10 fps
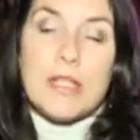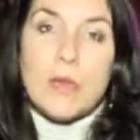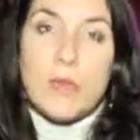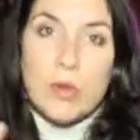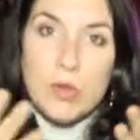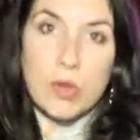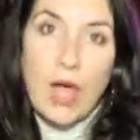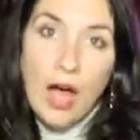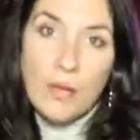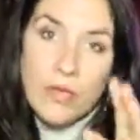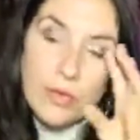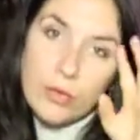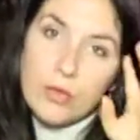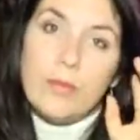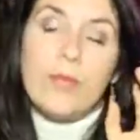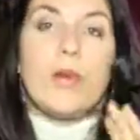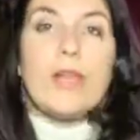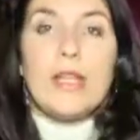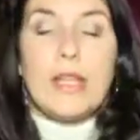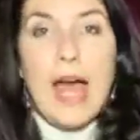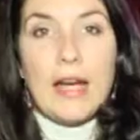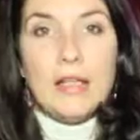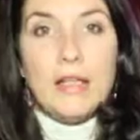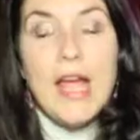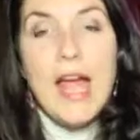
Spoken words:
is supposed to come through the birthing canal,